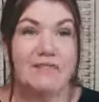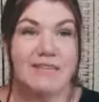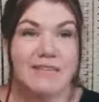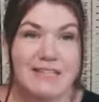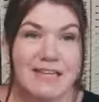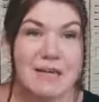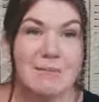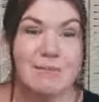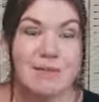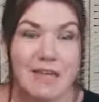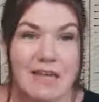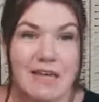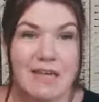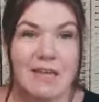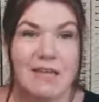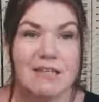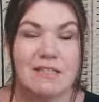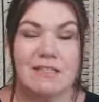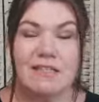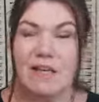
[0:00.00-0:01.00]
of a deep
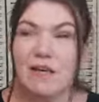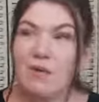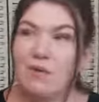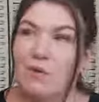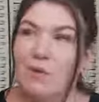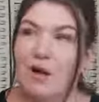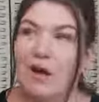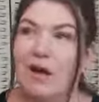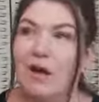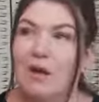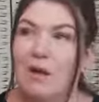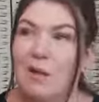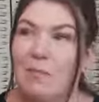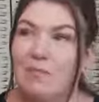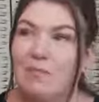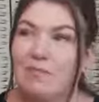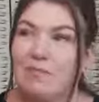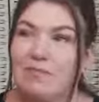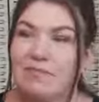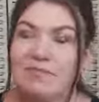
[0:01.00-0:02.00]
thinker, so
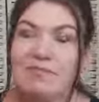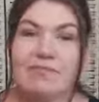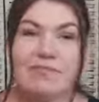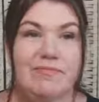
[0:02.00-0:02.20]
I'm